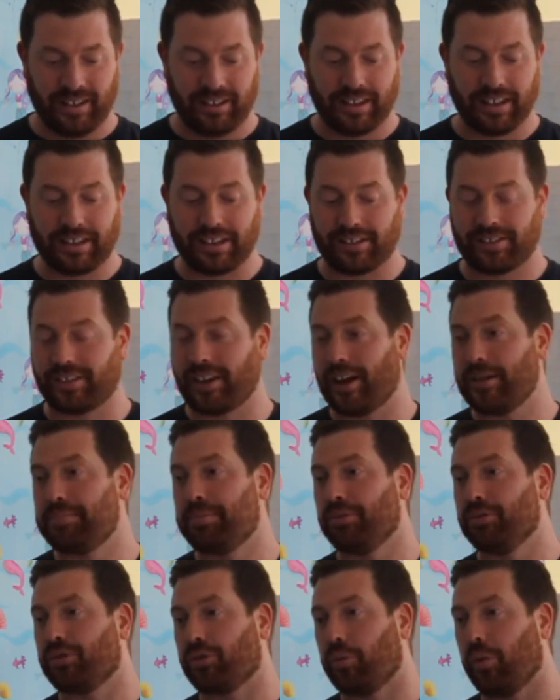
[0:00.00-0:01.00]
The
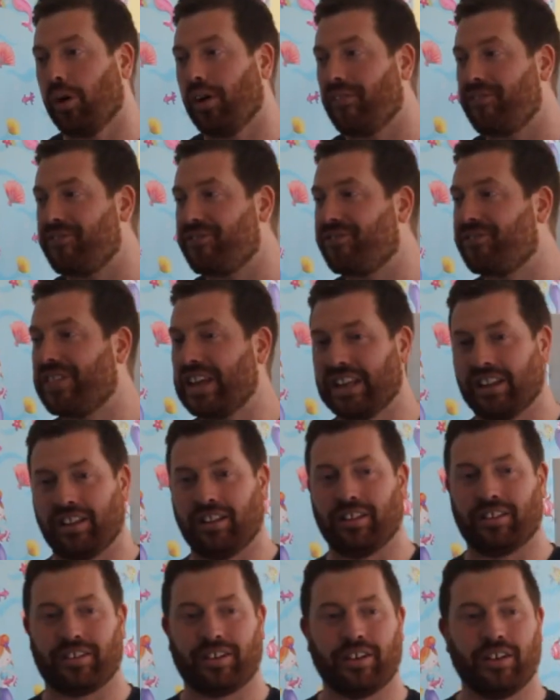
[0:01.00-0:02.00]
disciples were
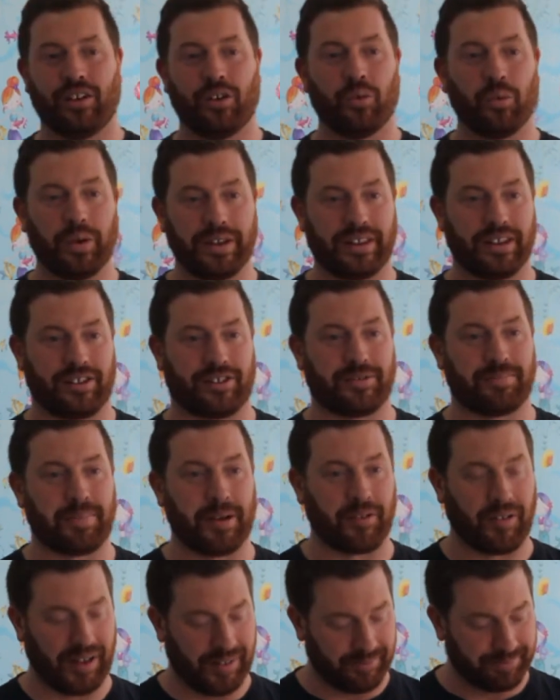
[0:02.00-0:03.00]
filled with the
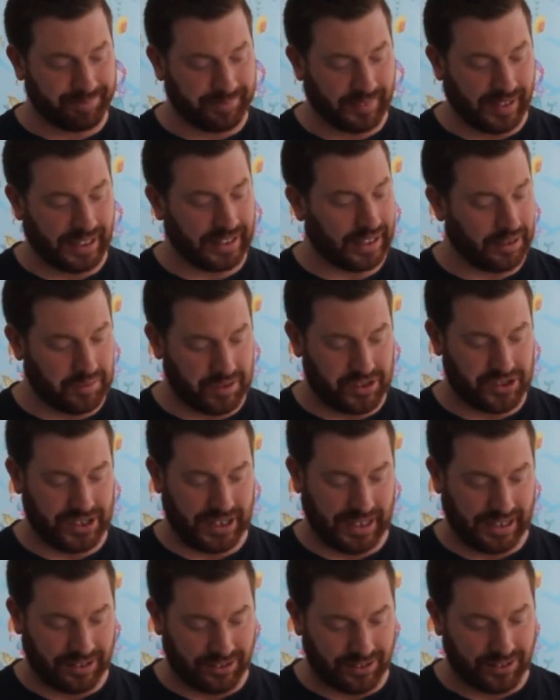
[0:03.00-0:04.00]
Spirit and they were
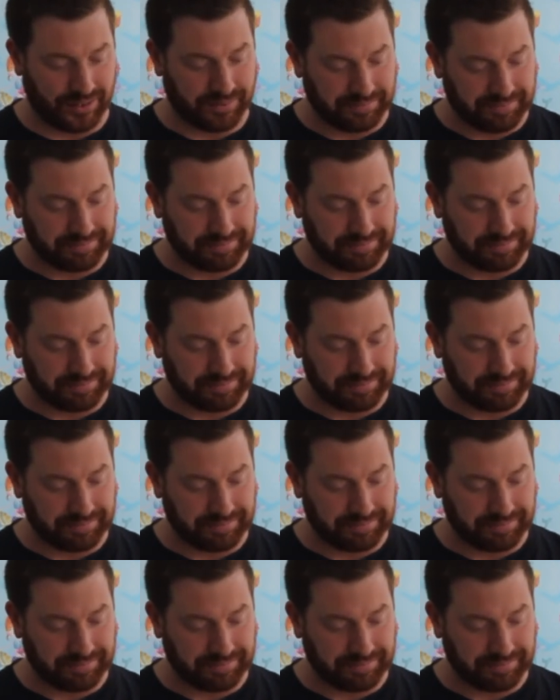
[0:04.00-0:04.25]
changed.